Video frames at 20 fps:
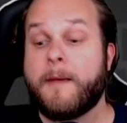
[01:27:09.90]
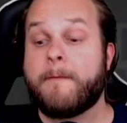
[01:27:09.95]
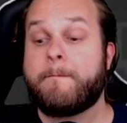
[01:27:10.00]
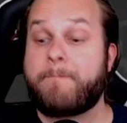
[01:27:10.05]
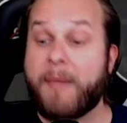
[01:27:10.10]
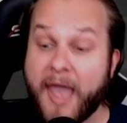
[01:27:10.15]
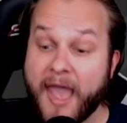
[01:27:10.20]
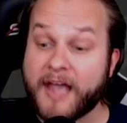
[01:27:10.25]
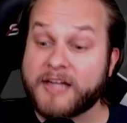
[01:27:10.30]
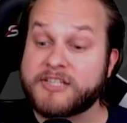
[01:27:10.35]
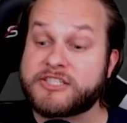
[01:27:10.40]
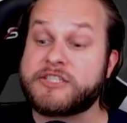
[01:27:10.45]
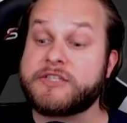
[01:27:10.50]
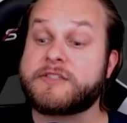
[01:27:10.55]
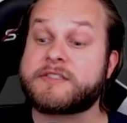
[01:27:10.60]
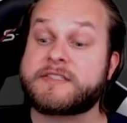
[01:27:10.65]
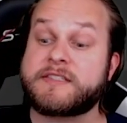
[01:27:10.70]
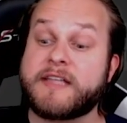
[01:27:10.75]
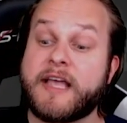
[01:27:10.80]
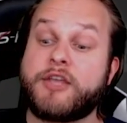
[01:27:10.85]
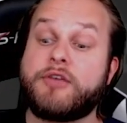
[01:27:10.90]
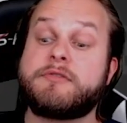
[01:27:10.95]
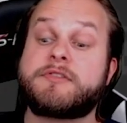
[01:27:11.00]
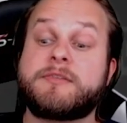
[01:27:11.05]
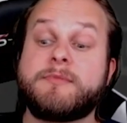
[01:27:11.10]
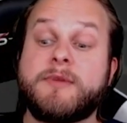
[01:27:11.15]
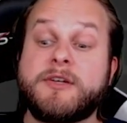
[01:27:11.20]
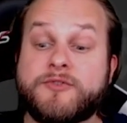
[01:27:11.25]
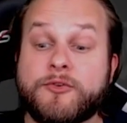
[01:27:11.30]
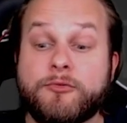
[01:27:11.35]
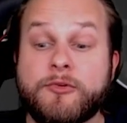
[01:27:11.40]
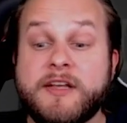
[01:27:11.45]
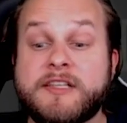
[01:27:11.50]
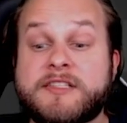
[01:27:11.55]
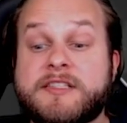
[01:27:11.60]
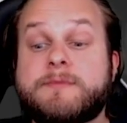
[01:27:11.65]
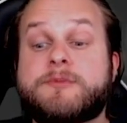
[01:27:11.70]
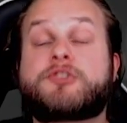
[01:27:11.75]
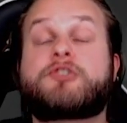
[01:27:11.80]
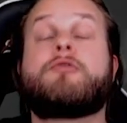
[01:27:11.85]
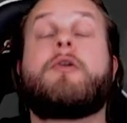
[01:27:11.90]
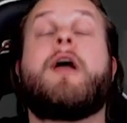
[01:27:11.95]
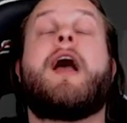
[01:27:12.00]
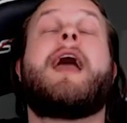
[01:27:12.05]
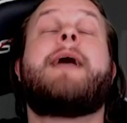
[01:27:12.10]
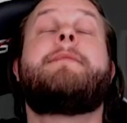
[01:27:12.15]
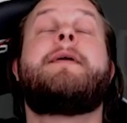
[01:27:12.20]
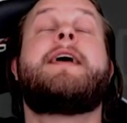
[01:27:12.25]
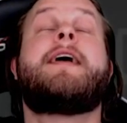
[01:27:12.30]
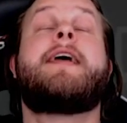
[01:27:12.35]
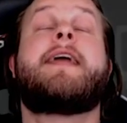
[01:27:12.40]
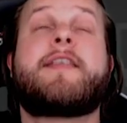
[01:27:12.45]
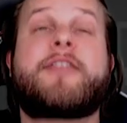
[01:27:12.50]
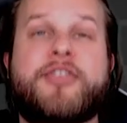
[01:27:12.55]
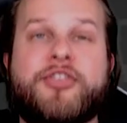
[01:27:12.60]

Bad Shields, thank you so much for resubscribing.